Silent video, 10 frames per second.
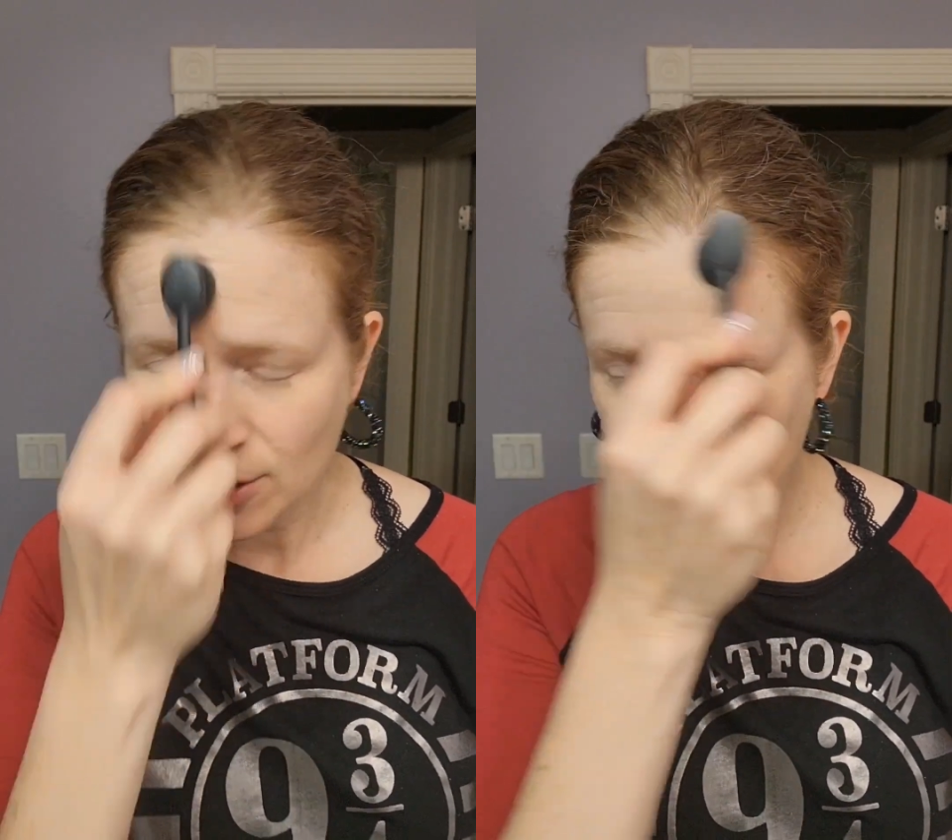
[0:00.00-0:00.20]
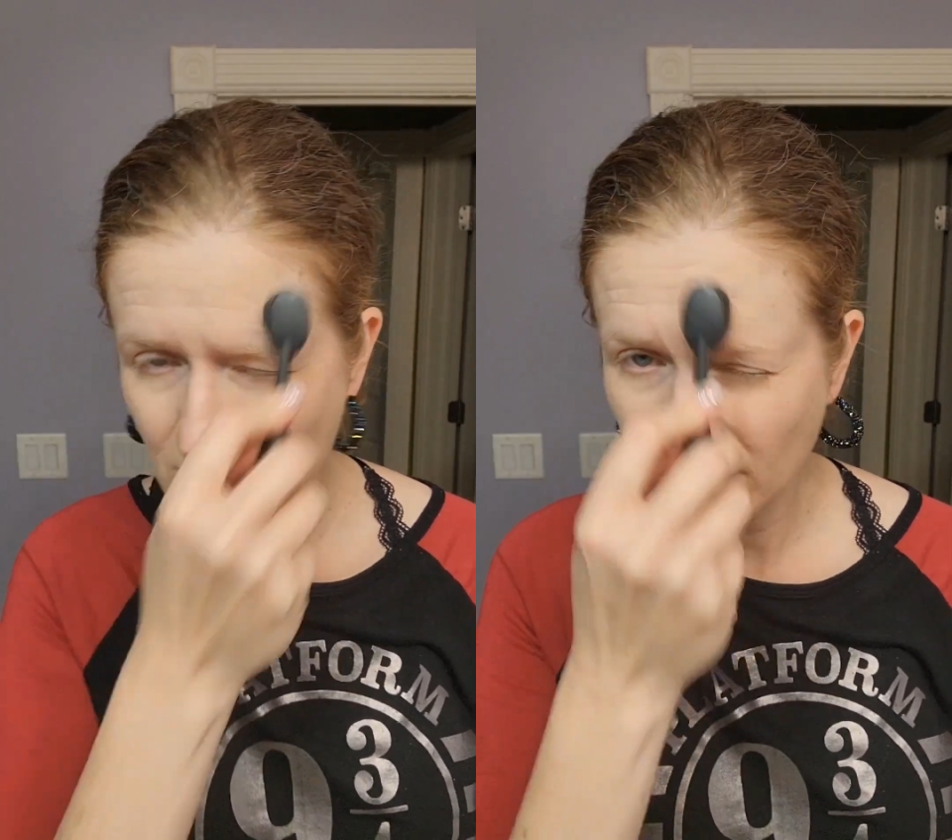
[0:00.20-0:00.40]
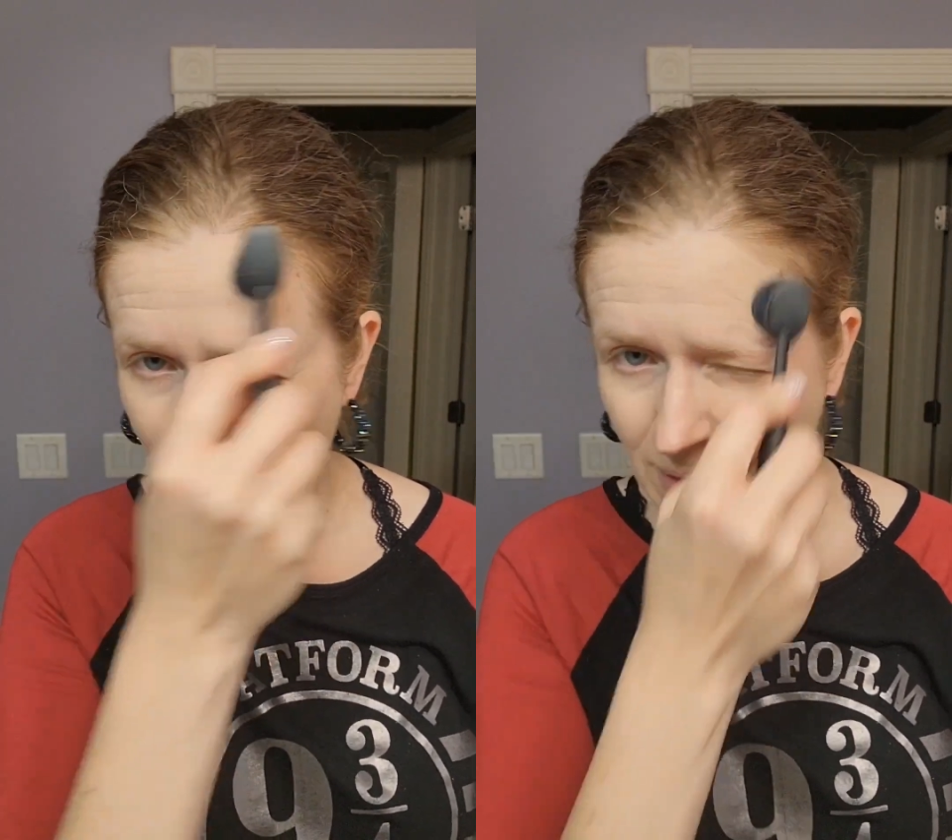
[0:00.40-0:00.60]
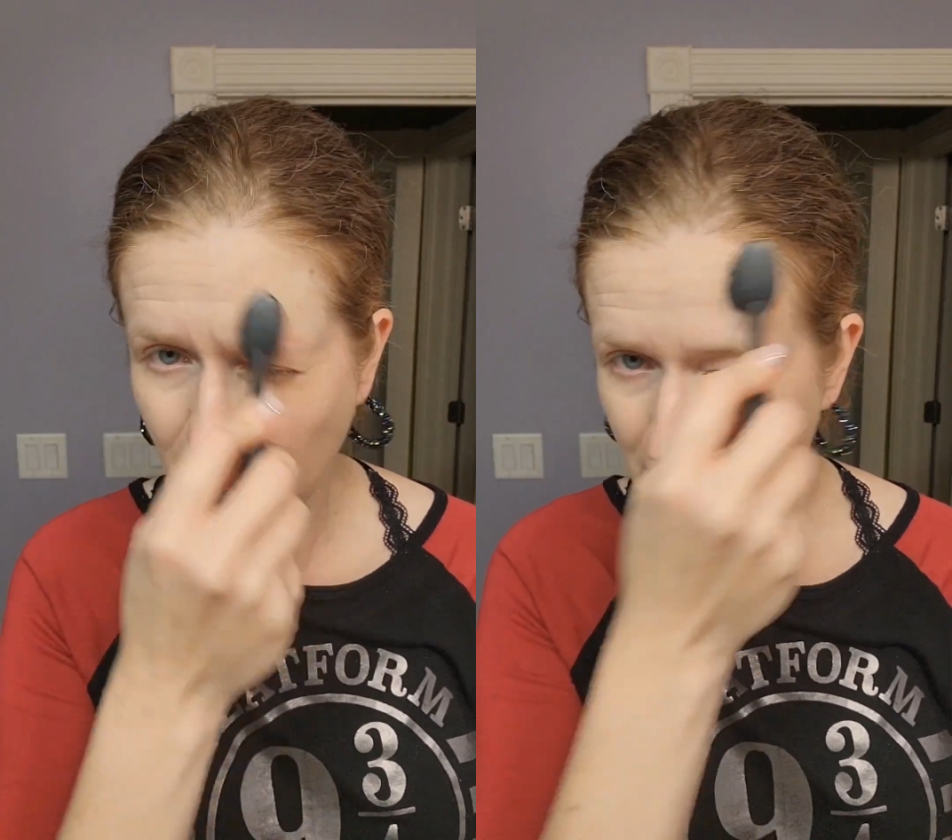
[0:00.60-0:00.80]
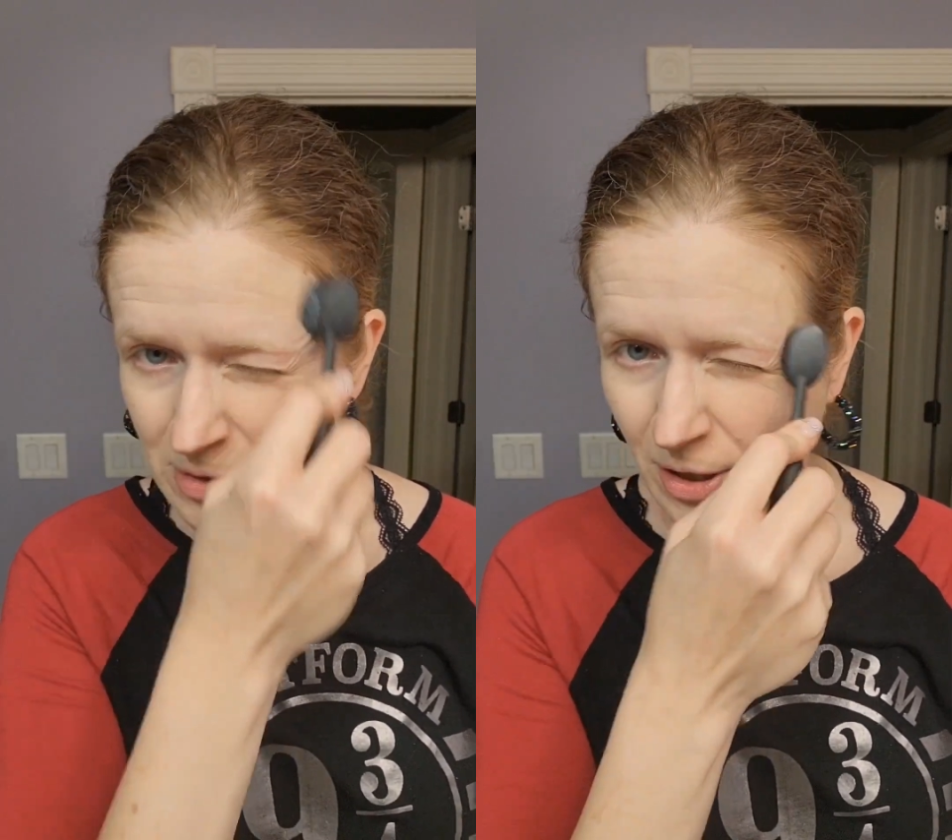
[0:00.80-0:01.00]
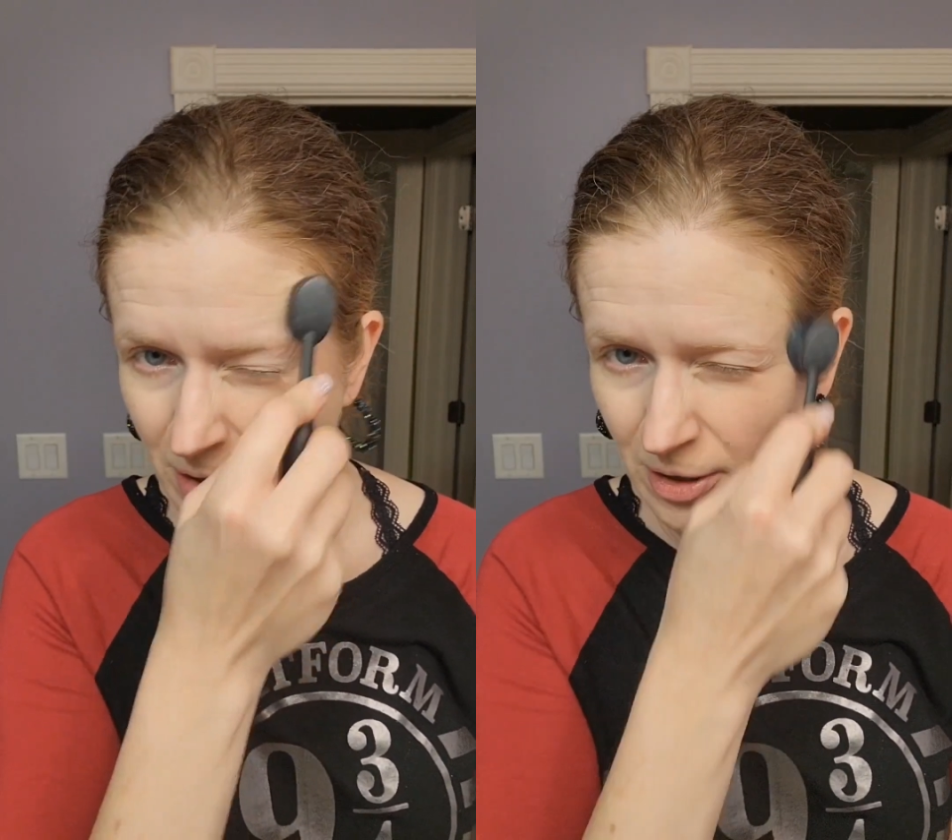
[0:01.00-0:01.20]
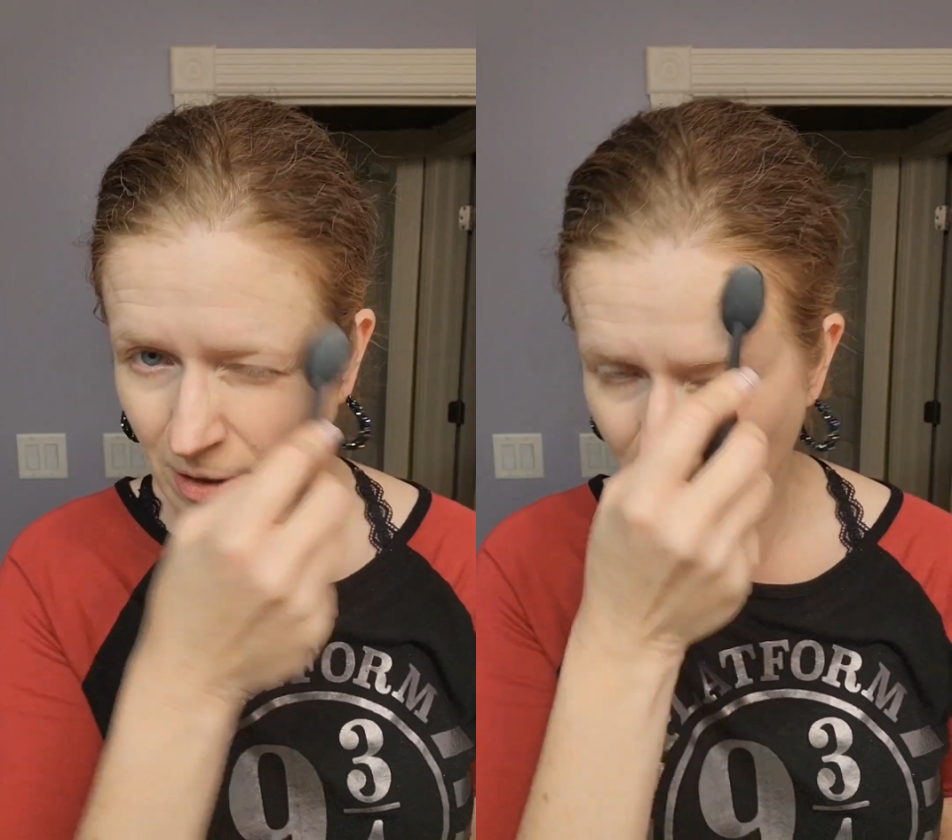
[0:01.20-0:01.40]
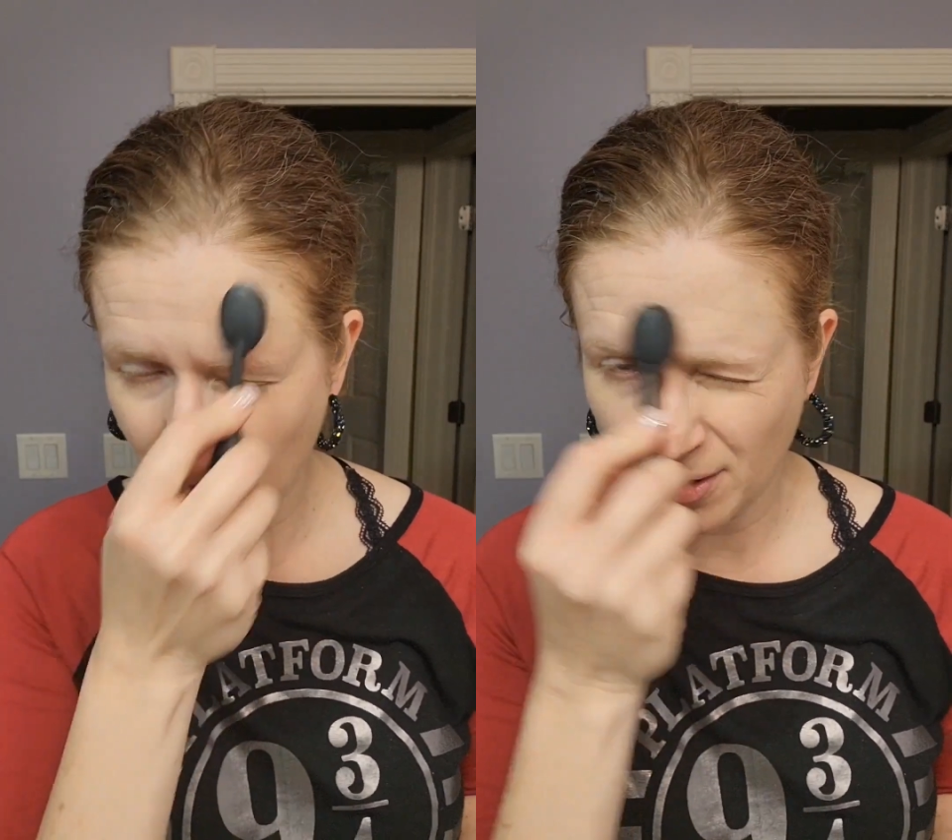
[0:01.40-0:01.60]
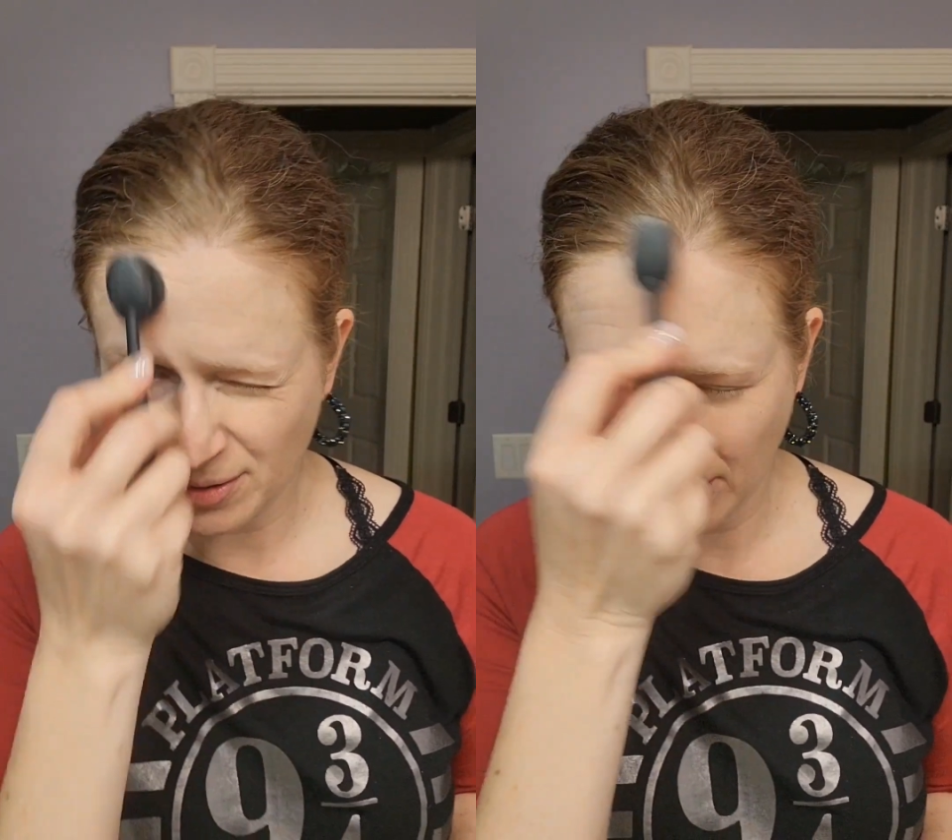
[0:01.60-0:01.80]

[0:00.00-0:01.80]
So you can get a little darker or a